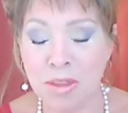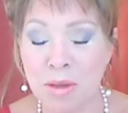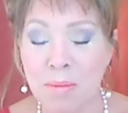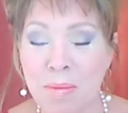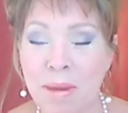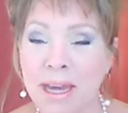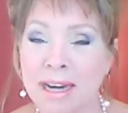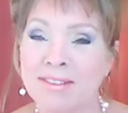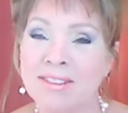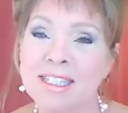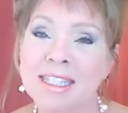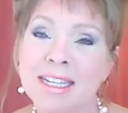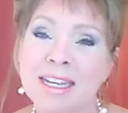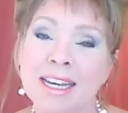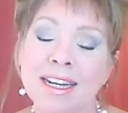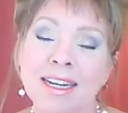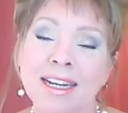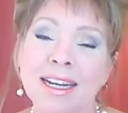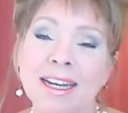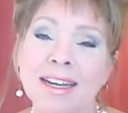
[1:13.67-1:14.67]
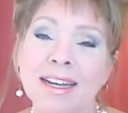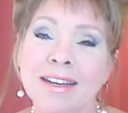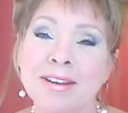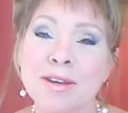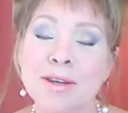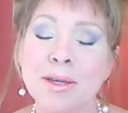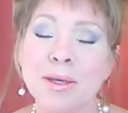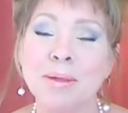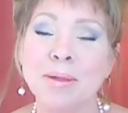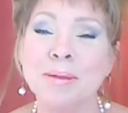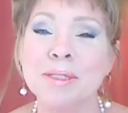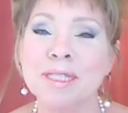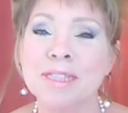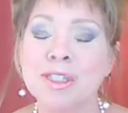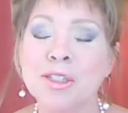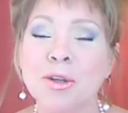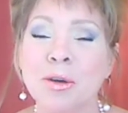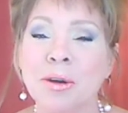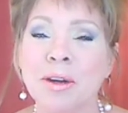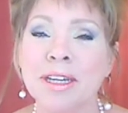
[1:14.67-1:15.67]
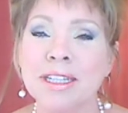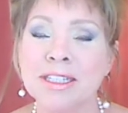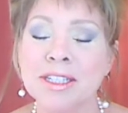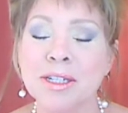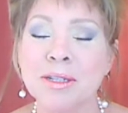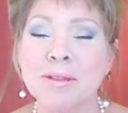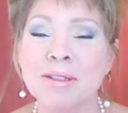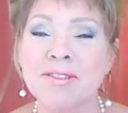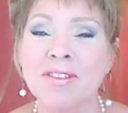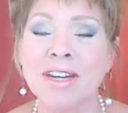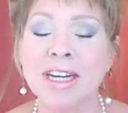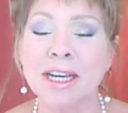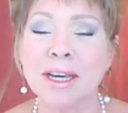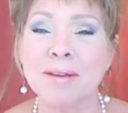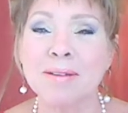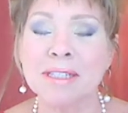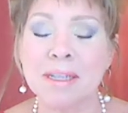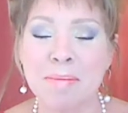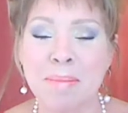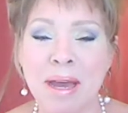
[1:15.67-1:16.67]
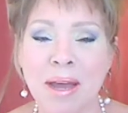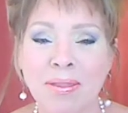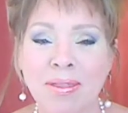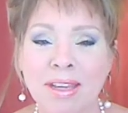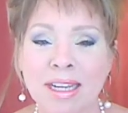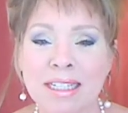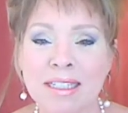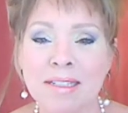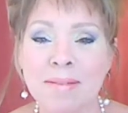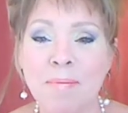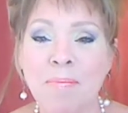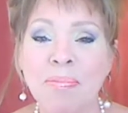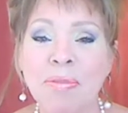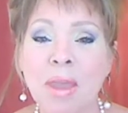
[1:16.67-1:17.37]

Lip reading: You might have seen news stories, news videos about this.